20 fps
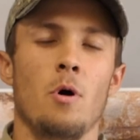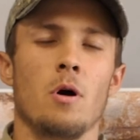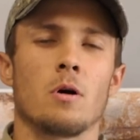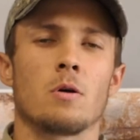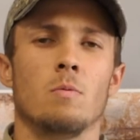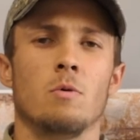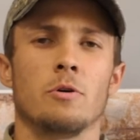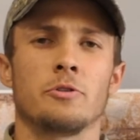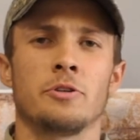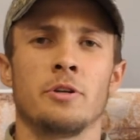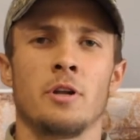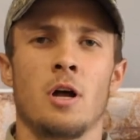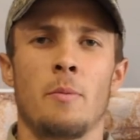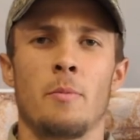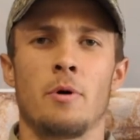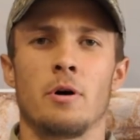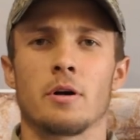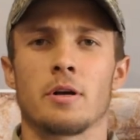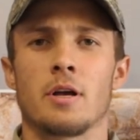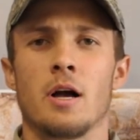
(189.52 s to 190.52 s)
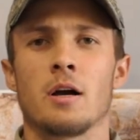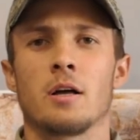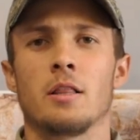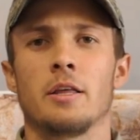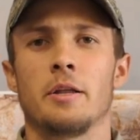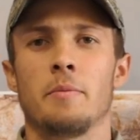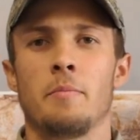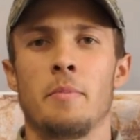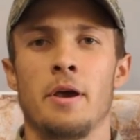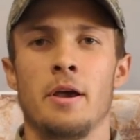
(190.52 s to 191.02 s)
Michael Watson. I'm a
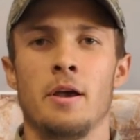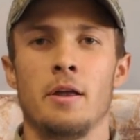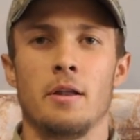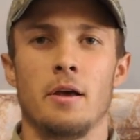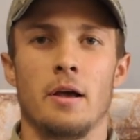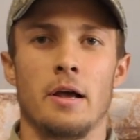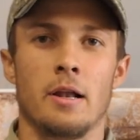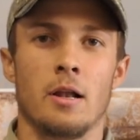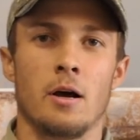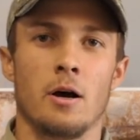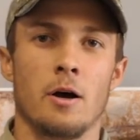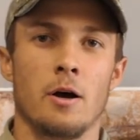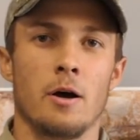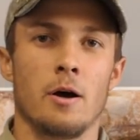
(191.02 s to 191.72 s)
Gangalidda man, and